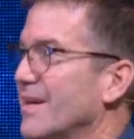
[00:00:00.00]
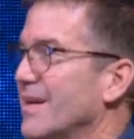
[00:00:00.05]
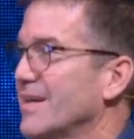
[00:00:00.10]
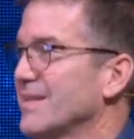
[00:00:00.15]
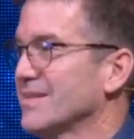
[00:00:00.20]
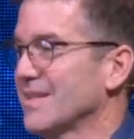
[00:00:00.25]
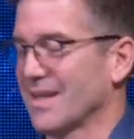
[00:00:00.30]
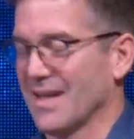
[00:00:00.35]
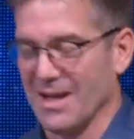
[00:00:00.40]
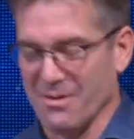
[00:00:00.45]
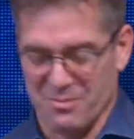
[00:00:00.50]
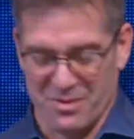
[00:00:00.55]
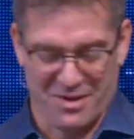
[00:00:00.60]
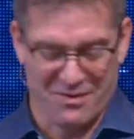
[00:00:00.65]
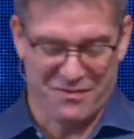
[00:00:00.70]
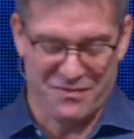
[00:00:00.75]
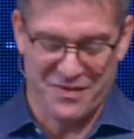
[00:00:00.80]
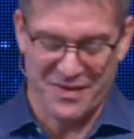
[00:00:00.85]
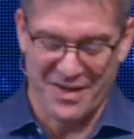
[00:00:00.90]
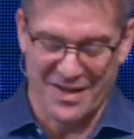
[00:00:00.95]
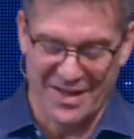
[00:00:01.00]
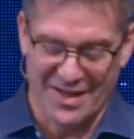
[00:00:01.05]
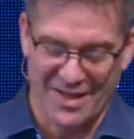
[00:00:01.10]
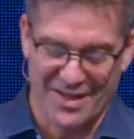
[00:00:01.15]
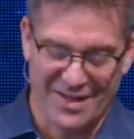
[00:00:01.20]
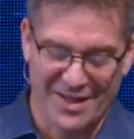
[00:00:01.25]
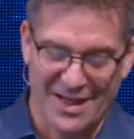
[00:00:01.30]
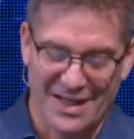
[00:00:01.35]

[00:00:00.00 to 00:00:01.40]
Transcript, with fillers: I was like, I'm going to fit in.